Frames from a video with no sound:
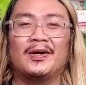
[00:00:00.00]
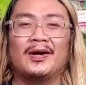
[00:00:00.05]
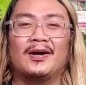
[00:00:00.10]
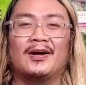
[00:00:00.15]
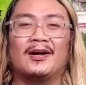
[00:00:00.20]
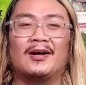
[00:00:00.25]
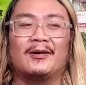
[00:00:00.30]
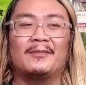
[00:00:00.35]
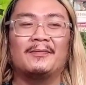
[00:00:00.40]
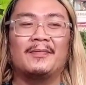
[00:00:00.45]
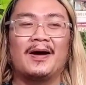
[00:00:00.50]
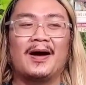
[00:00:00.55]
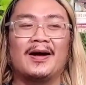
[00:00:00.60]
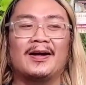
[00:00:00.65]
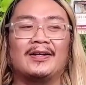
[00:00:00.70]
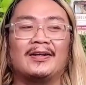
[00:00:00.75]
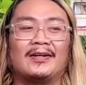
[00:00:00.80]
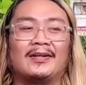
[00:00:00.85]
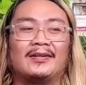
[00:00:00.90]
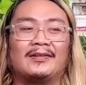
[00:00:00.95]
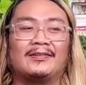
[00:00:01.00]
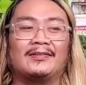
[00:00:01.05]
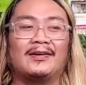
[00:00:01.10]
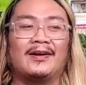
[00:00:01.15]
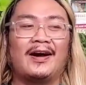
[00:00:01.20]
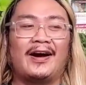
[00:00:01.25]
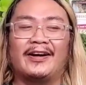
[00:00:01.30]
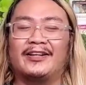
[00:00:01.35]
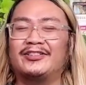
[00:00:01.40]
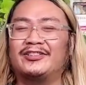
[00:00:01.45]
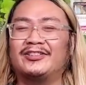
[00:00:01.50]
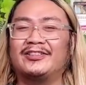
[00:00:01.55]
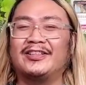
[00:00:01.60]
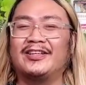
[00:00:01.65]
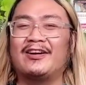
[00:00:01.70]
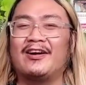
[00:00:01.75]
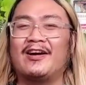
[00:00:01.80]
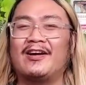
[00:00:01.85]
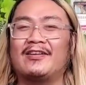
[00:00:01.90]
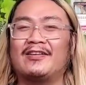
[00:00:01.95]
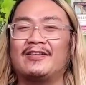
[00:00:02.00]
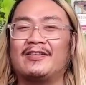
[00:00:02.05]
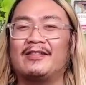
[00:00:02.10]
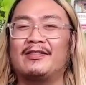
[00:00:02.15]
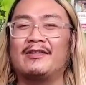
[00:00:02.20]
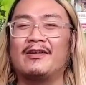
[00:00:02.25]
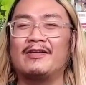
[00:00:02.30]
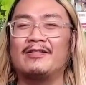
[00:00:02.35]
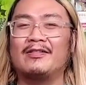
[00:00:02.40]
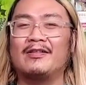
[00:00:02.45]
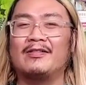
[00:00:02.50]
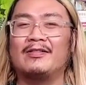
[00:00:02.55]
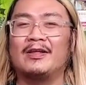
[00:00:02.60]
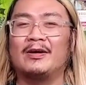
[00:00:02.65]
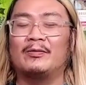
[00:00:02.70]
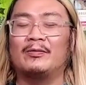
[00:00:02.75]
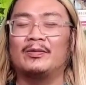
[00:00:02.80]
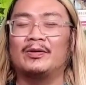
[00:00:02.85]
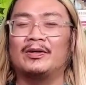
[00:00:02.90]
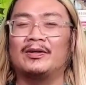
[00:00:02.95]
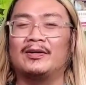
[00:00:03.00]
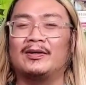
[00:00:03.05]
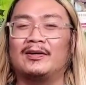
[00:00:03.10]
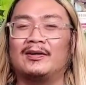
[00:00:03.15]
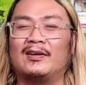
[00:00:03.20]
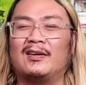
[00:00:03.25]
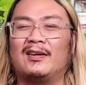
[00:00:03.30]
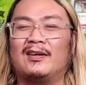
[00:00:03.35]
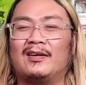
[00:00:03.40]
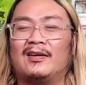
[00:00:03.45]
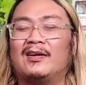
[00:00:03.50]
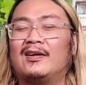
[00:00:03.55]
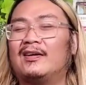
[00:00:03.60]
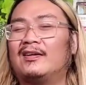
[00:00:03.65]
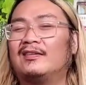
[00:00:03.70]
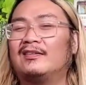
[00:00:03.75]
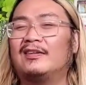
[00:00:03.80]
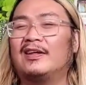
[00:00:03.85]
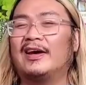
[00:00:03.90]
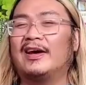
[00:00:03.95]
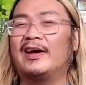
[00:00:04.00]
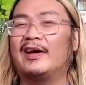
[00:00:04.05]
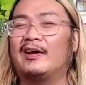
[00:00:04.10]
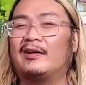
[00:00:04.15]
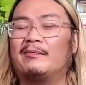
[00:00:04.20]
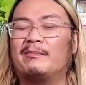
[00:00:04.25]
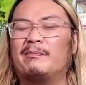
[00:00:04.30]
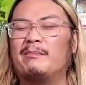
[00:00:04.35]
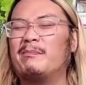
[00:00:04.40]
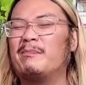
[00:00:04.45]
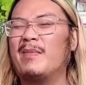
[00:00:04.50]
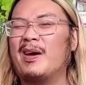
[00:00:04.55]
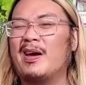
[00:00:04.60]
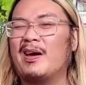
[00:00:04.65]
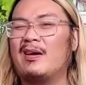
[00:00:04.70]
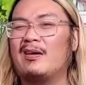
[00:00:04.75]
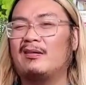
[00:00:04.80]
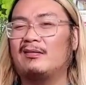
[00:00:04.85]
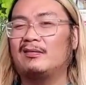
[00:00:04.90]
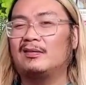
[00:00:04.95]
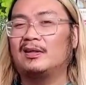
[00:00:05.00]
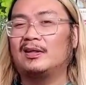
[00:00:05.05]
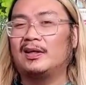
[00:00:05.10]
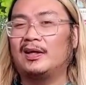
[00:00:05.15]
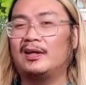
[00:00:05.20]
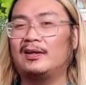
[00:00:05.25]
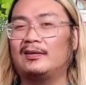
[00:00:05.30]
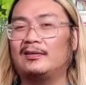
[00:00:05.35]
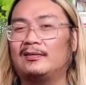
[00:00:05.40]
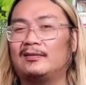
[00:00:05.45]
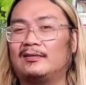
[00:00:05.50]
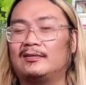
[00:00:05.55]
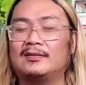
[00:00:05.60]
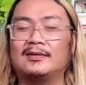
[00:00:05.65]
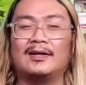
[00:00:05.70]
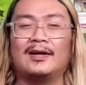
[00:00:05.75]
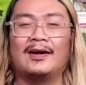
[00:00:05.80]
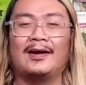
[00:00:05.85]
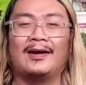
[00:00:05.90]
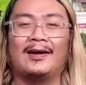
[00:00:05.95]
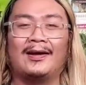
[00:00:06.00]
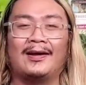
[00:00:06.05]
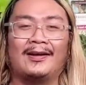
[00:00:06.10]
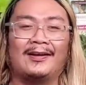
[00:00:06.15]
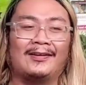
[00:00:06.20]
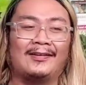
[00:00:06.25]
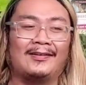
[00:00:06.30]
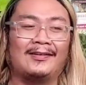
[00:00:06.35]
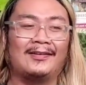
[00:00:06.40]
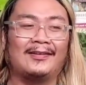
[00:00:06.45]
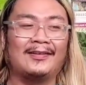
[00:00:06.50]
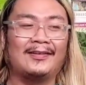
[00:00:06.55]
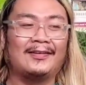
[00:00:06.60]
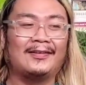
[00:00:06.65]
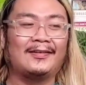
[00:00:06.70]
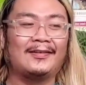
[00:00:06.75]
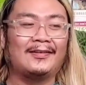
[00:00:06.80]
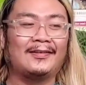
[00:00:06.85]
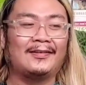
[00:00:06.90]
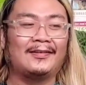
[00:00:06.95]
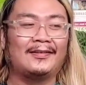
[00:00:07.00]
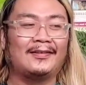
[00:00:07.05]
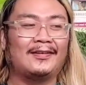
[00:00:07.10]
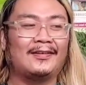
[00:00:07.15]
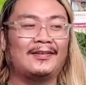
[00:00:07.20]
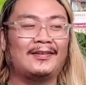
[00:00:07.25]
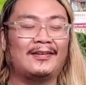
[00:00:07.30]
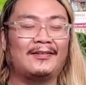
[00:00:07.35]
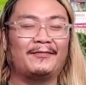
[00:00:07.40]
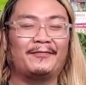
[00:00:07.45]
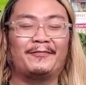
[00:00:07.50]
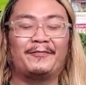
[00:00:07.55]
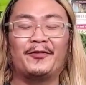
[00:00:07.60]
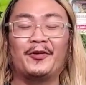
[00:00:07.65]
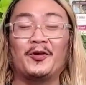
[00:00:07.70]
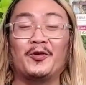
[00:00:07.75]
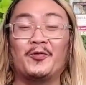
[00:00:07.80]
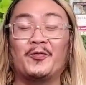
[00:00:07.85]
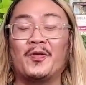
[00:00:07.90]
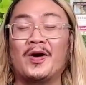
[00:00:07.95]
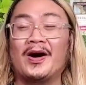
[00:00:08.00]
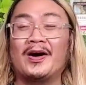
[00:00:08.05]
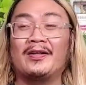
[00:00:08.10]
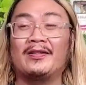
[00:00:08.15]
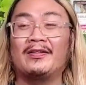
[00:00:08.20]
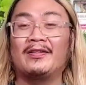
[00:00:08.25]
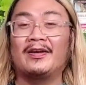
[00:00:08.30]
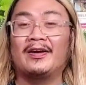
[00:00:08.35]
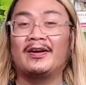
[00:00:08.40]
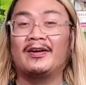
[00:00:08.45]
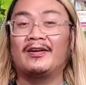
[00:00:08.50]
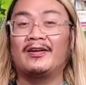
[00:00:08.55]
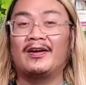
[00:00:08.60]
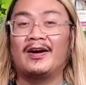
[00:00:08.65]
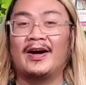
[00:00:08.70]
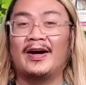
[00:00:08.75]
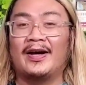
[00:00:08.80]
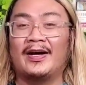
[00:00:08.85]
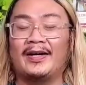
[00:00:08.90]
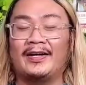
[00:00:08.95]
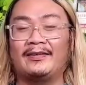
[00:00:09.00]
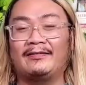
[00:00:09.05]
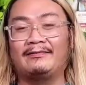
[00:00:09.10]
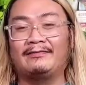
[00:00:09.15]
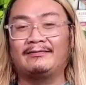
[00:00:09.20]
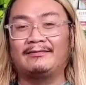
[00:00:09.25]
I actually kind of thought that they were like meh looking, and for a while there I